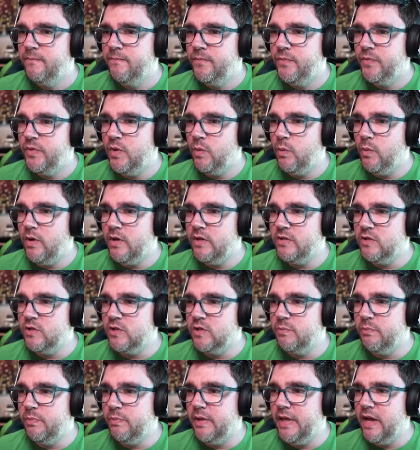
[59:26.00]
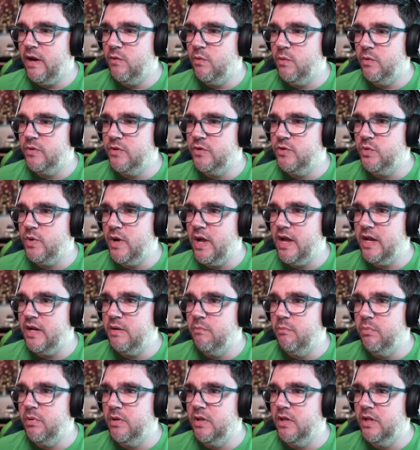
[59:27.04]
The walls are splattered with
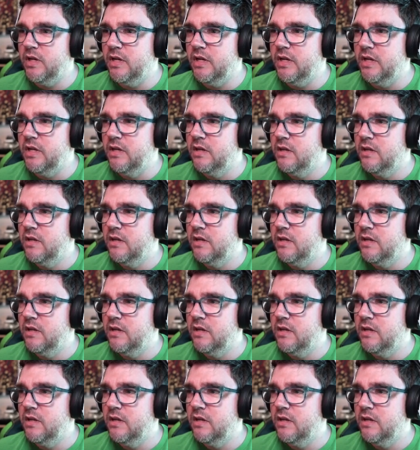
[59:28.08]
dried blood.